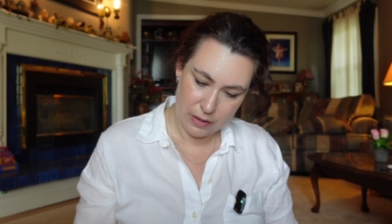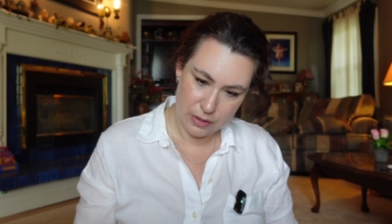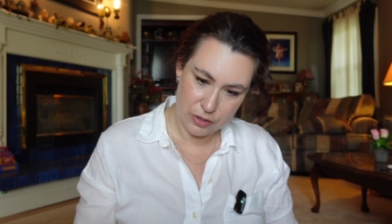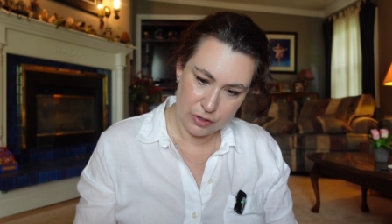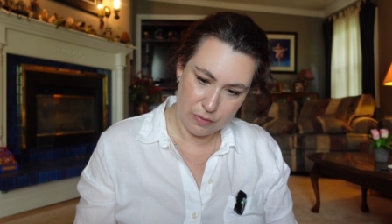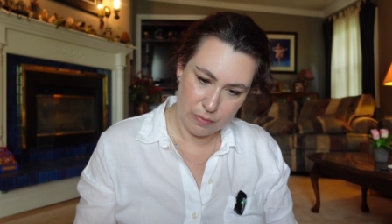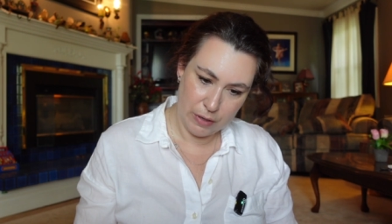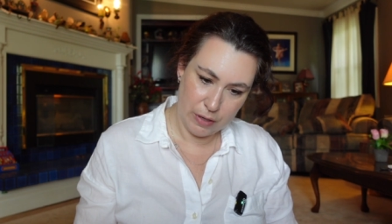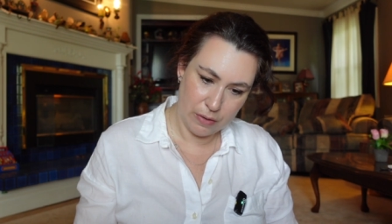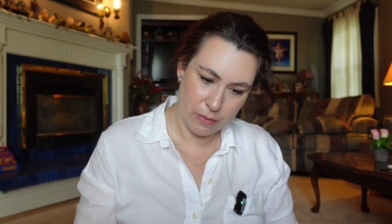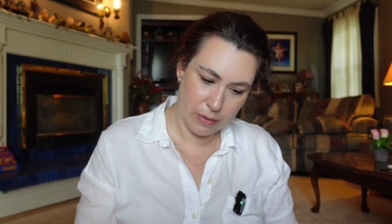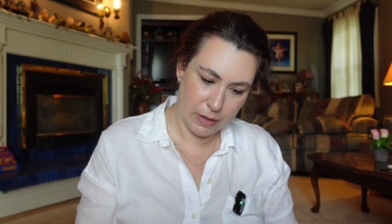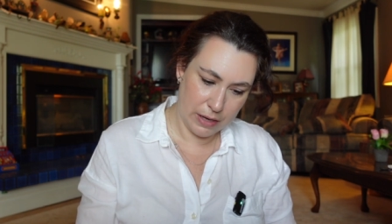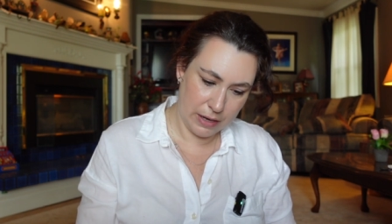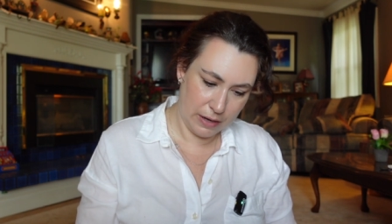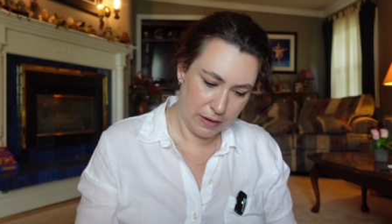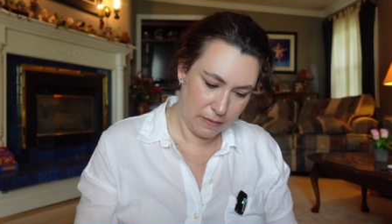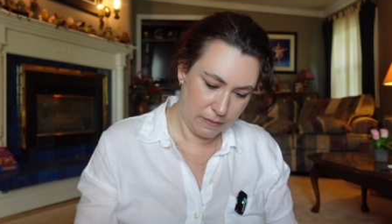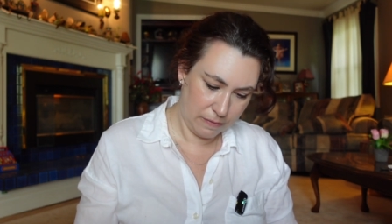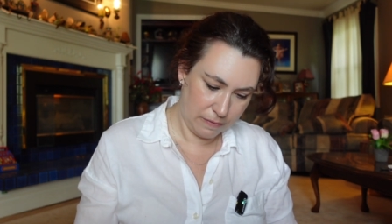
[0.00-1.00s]
should be
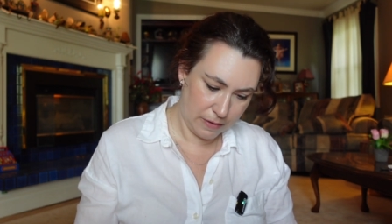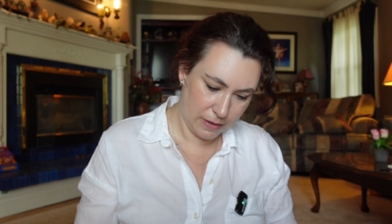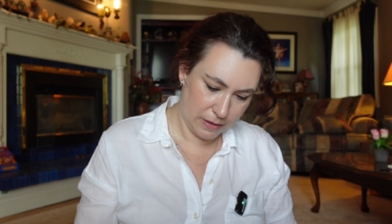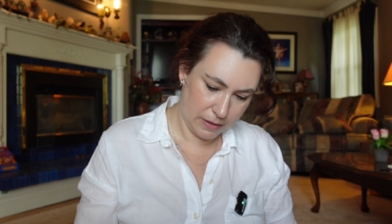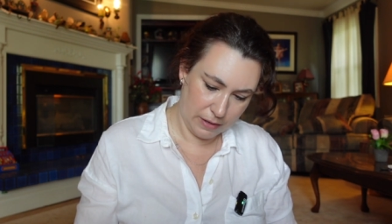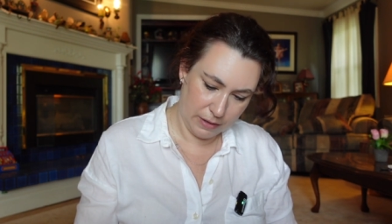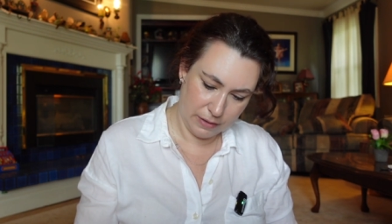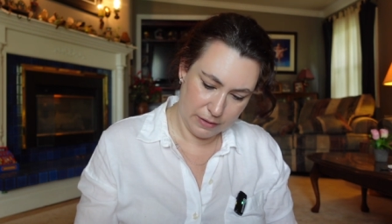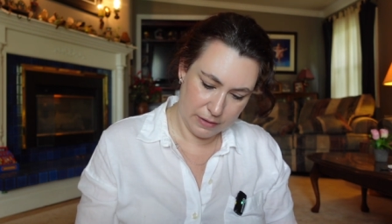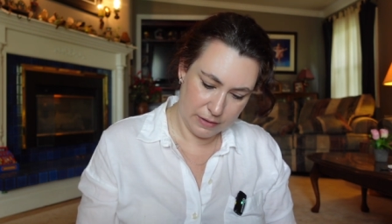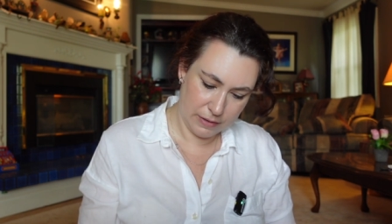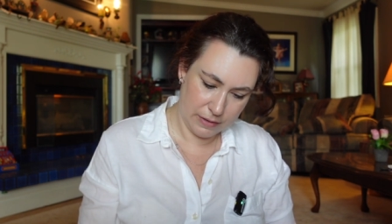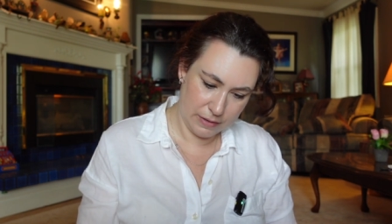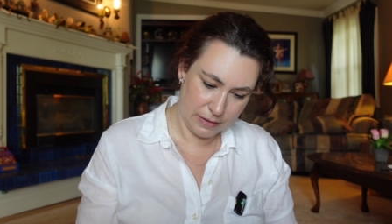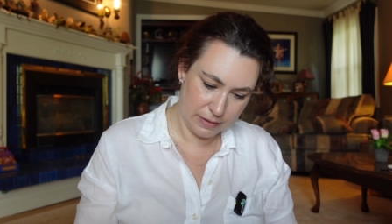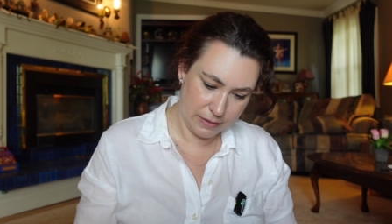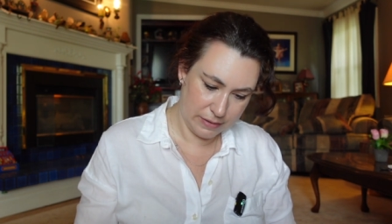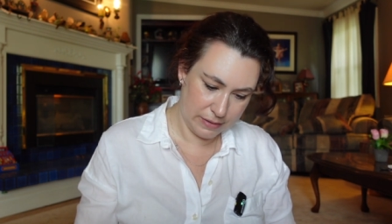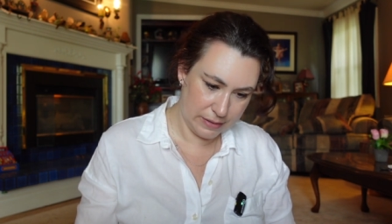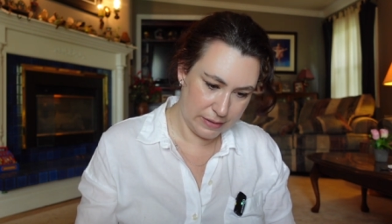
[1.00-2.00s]
okay to find
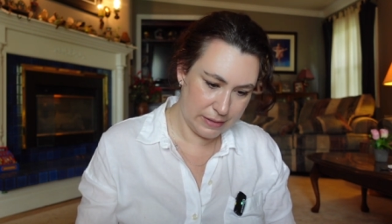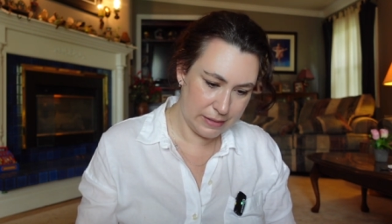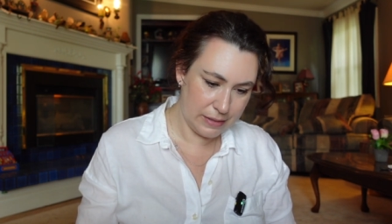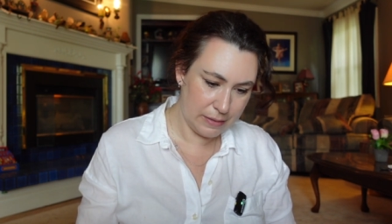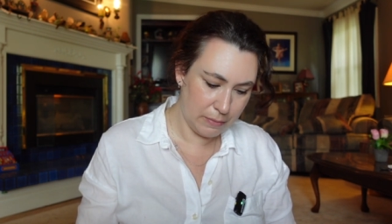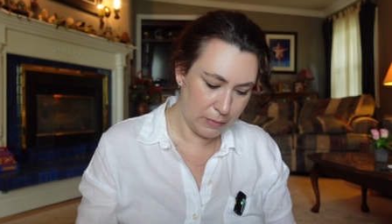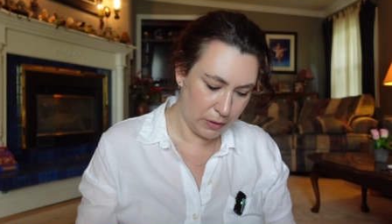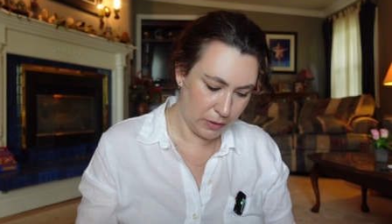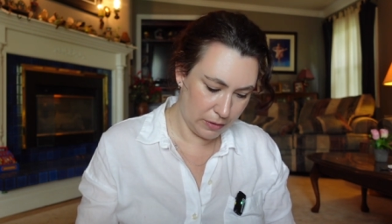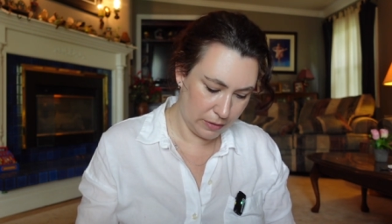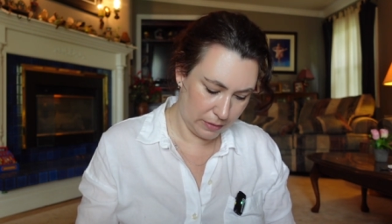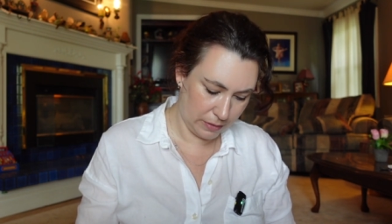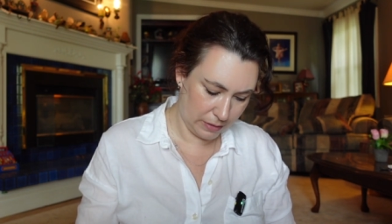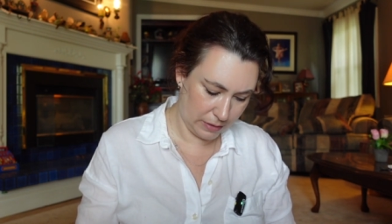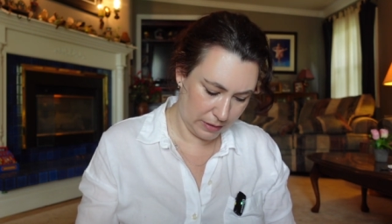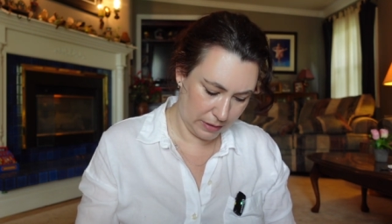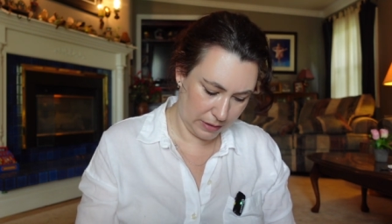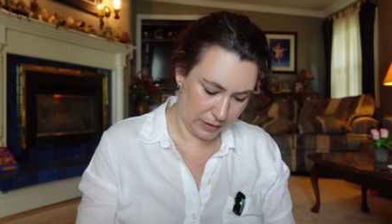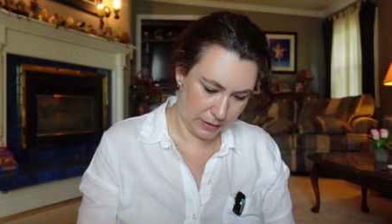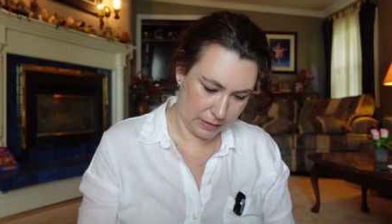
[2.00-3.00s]
similar
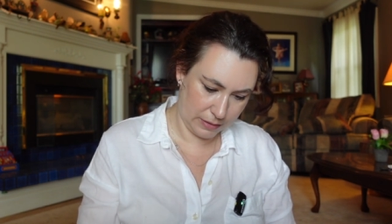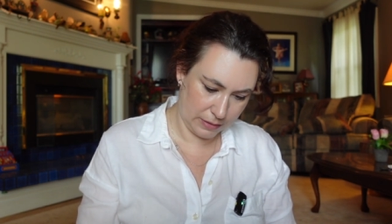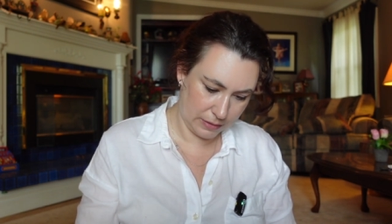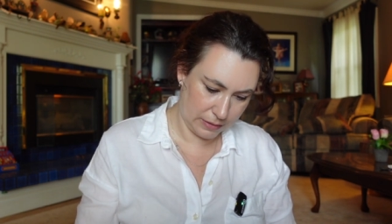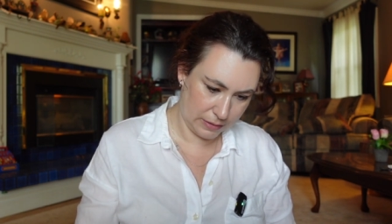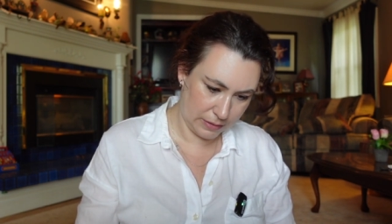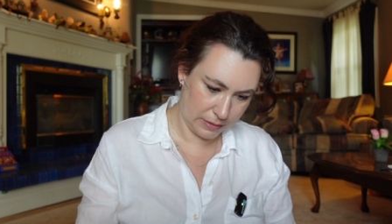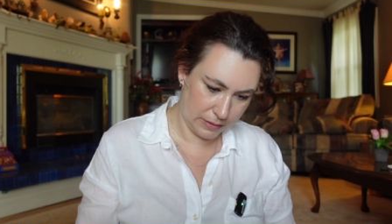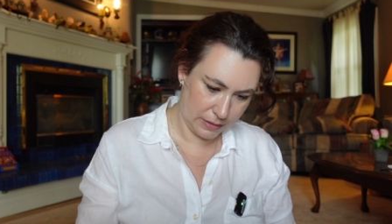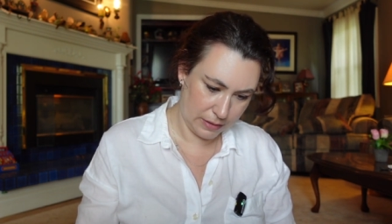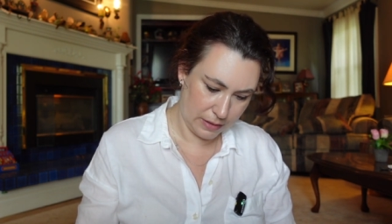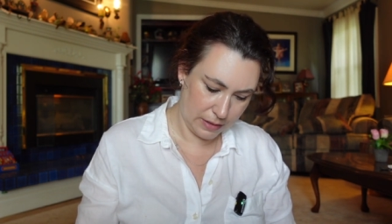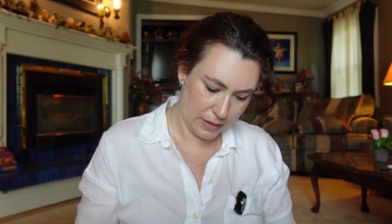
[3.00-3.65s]
things.